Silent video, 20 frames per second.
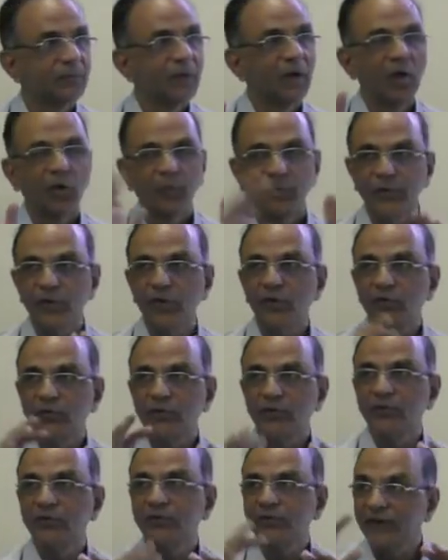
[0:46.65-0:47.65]
How many of
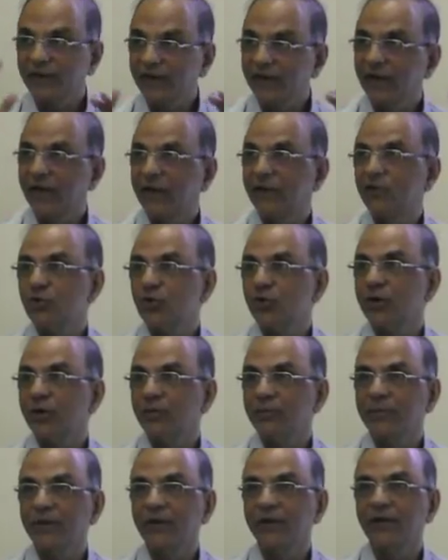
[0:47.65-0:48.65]
you seen an
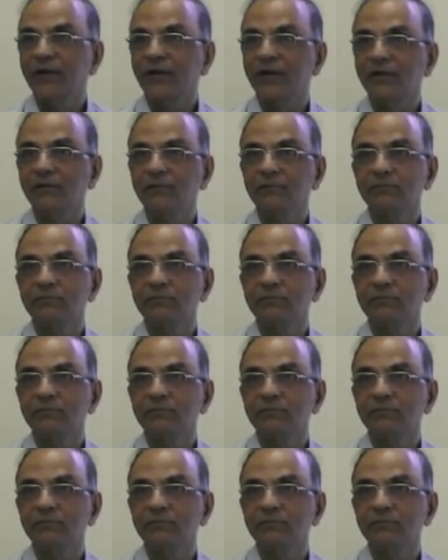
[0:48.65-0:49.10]
angiogram being done?